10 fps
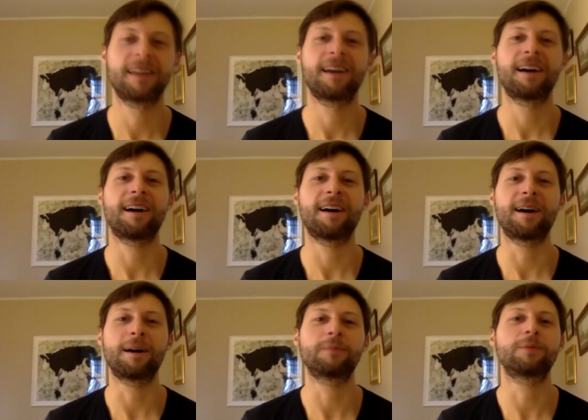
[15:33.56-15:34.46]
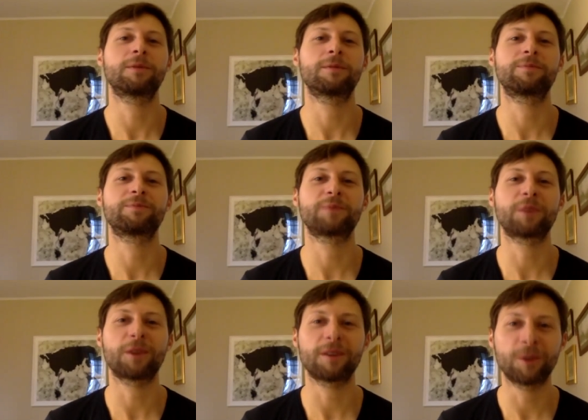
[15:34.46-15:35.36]
ah. um,
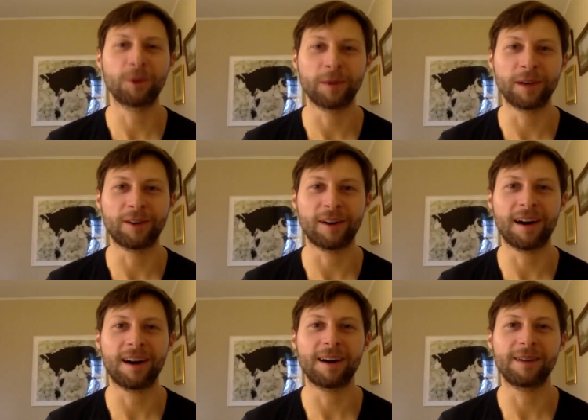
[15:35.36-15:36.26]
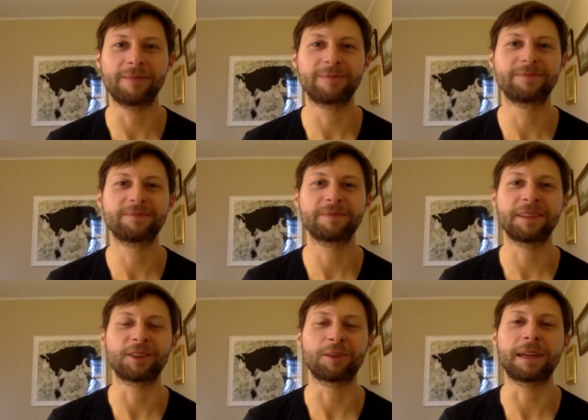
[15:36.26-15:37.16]
who will, um, you
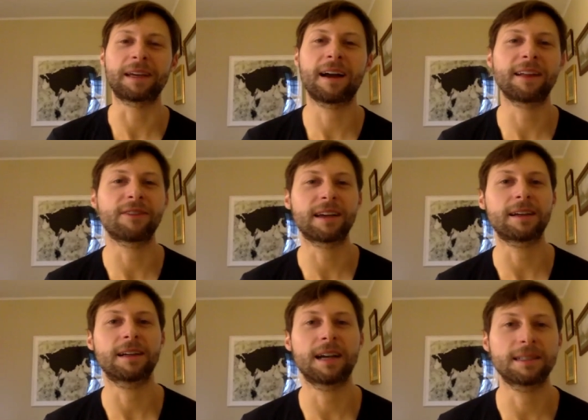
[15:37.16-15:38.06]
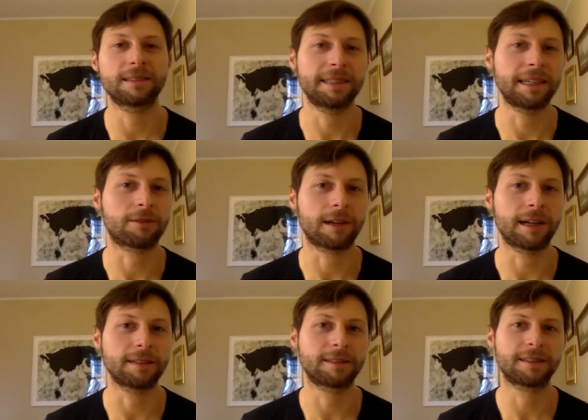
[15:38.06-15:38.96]
know, there'll be kind of like a, a
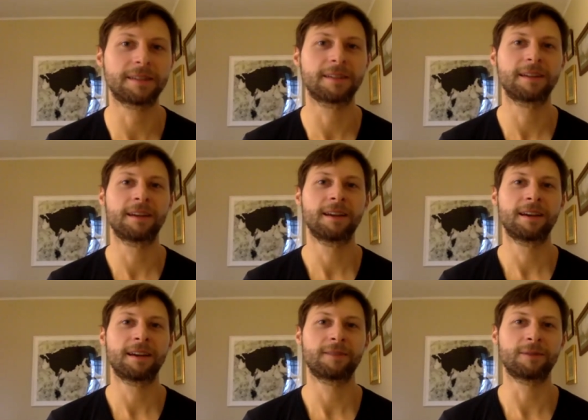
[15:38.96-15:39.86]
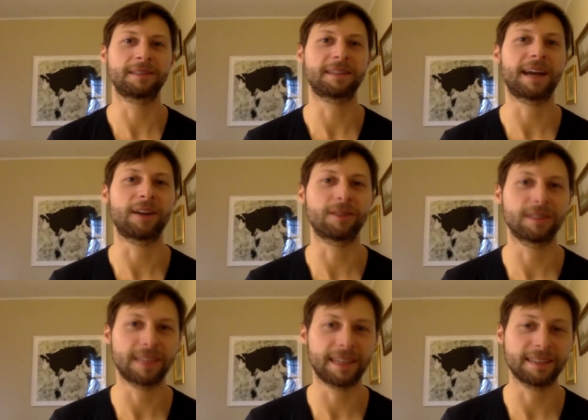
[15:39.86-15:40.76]
secret recital
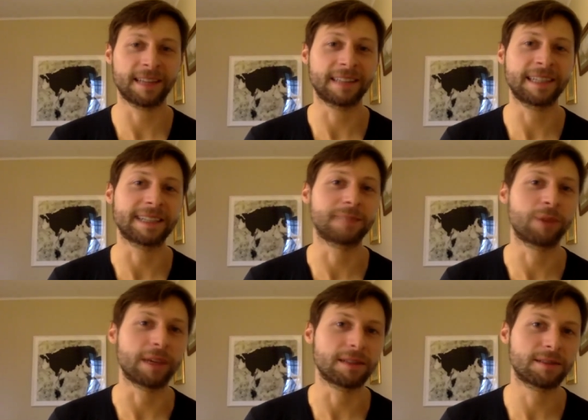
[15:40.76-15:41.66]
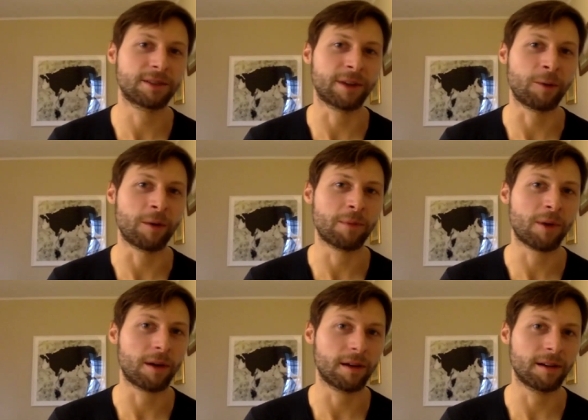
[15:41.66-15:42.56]
that they, that takes place during one
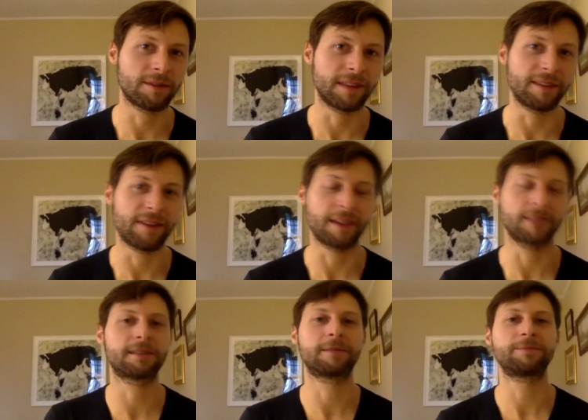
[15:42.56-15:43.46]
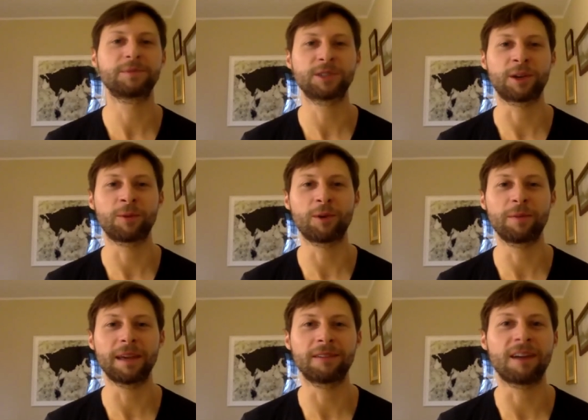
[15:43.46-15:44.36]
part of the event. So there will
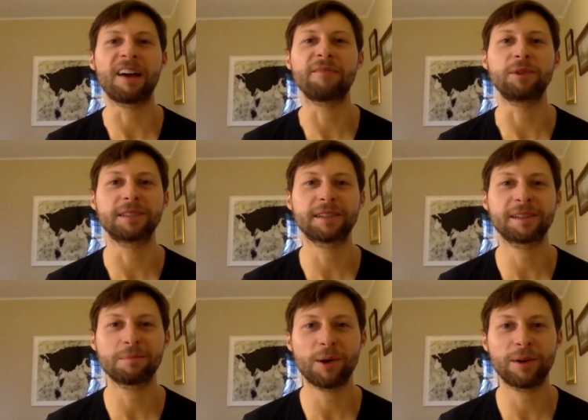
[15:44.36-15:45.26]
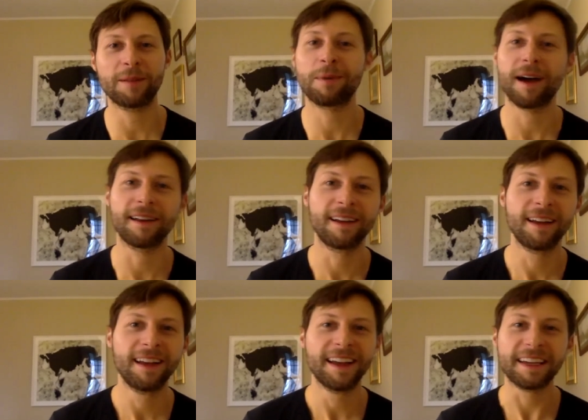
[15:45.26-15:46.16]
be a live music component, but
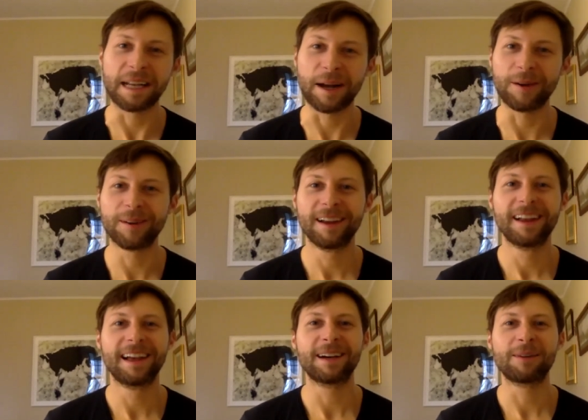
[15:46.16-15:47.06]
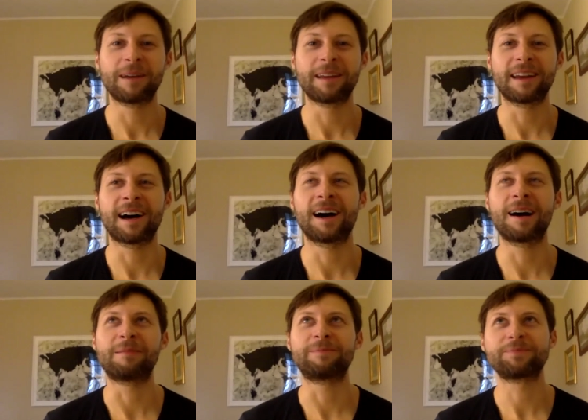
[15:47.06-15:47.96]
you know, with um,